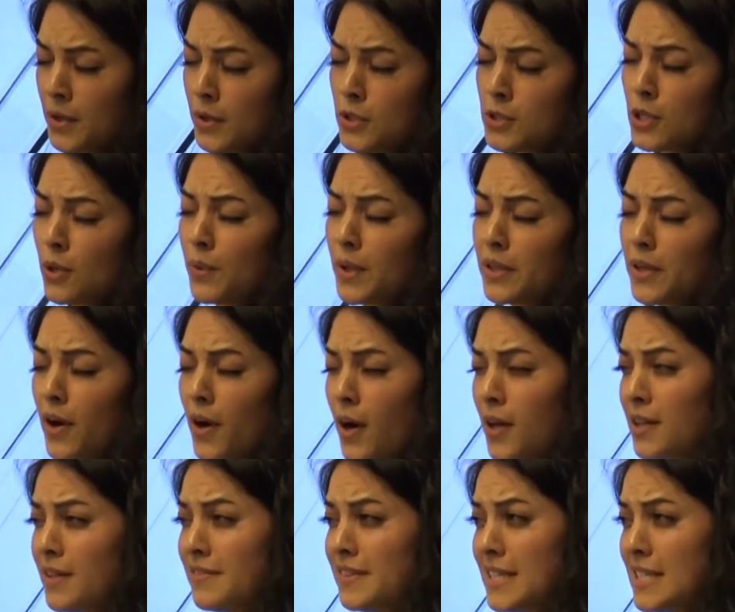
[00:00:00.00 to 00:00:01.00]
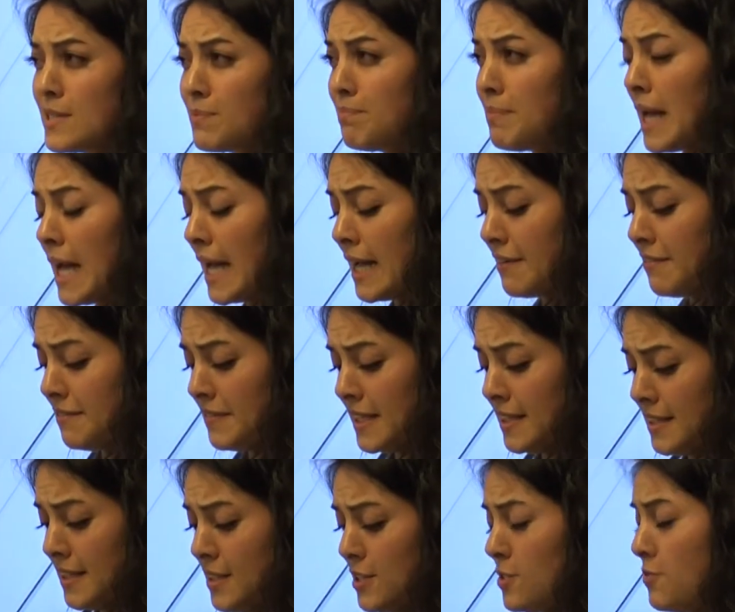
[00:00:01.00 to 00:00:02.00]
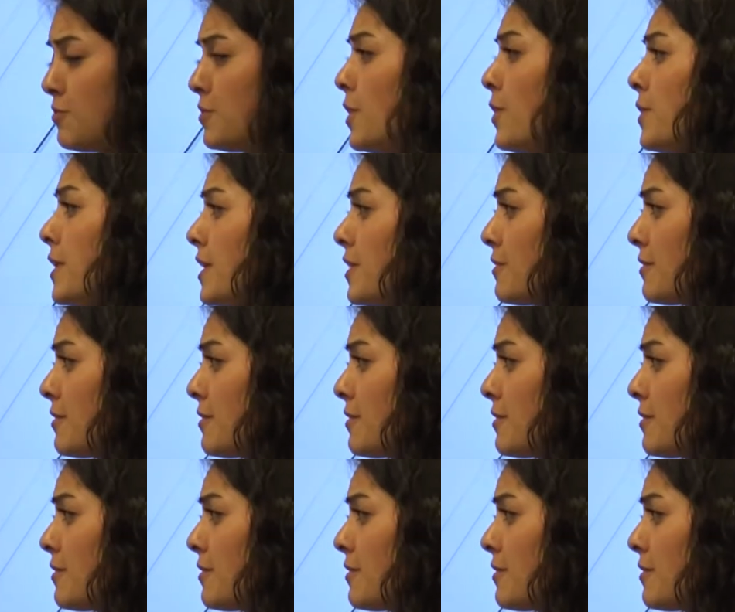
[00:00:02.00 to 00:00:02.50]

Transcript: So with all of these bad feelings floating